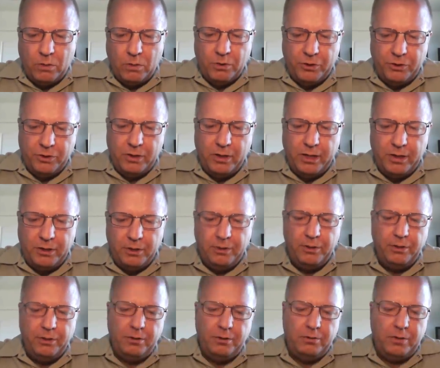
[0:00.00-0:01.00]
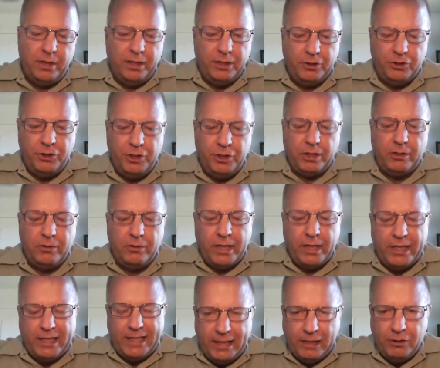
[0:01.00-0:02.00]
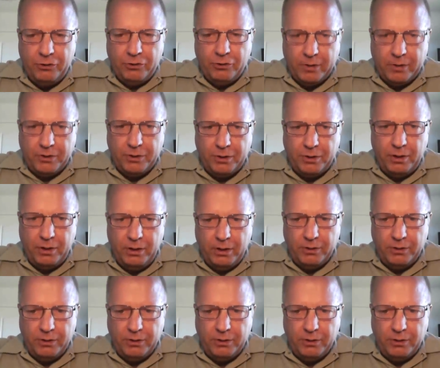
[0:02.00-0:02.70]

what we're trying to do is generate interest